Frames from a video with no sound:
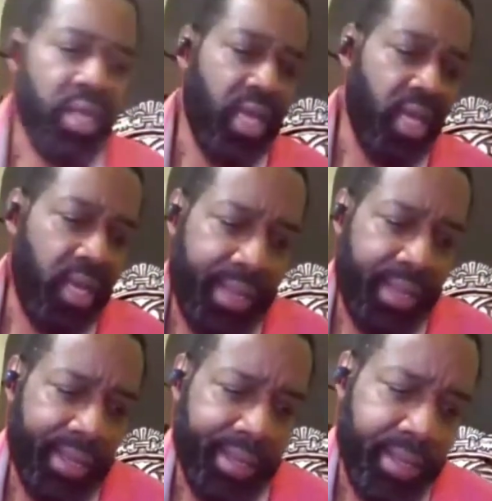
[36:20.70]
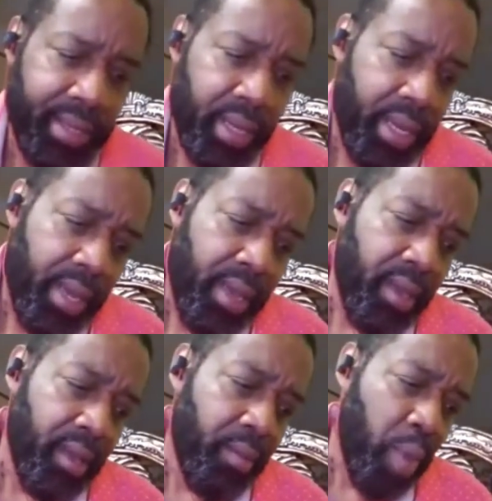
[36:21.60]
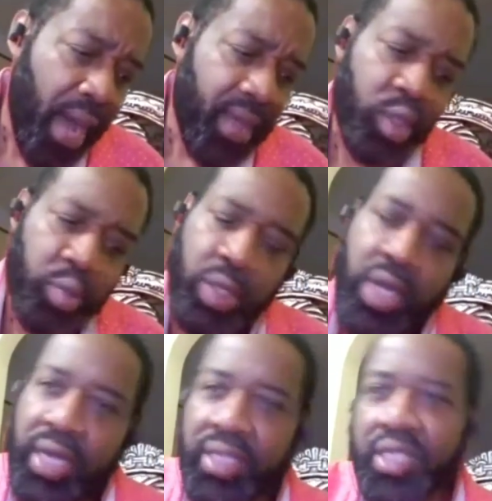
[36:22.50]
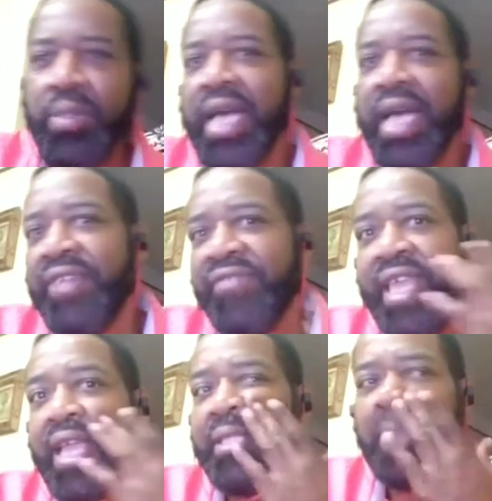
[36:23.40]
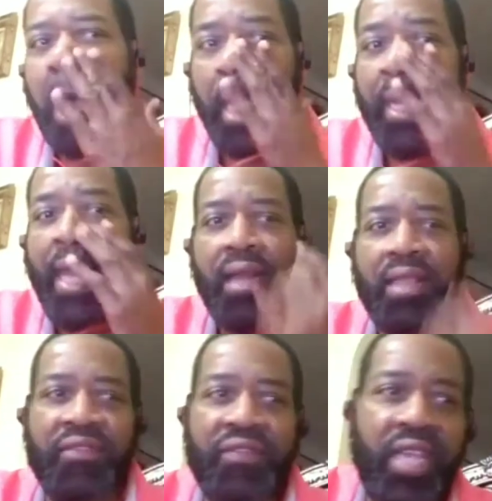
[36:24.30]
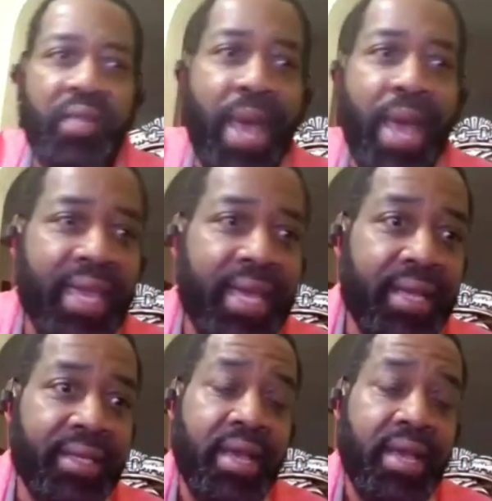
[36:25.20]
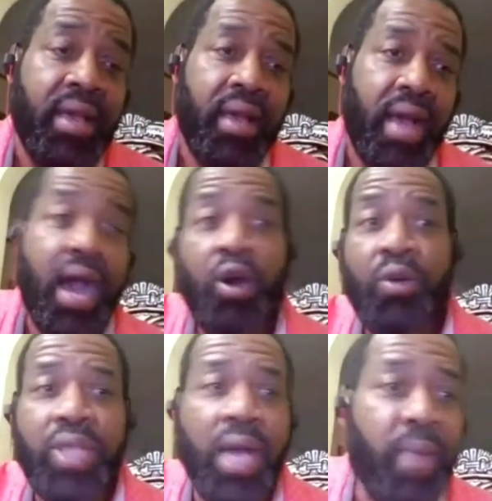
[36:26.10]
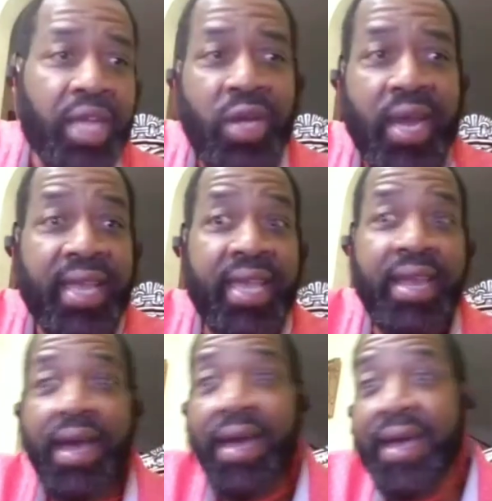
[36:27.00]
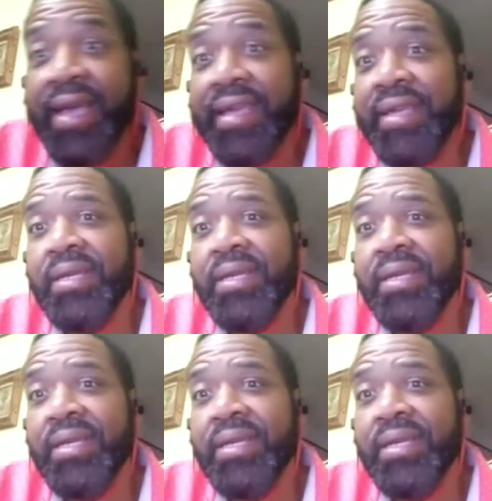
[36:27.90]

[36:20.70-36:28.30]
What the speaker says: the possible customer side of things, a lot of the feedback is, I'm not trying to get high.